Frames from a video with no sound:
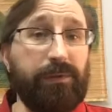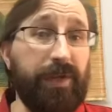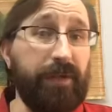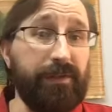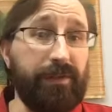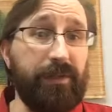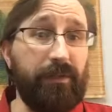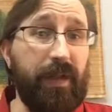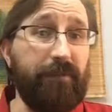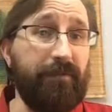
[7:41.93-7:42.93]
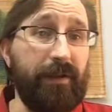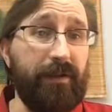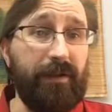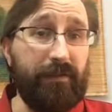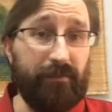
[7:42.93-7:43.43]
changes in your life.
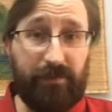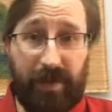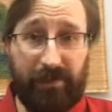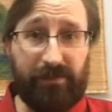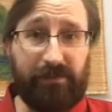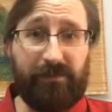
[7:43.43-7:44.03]
And yes,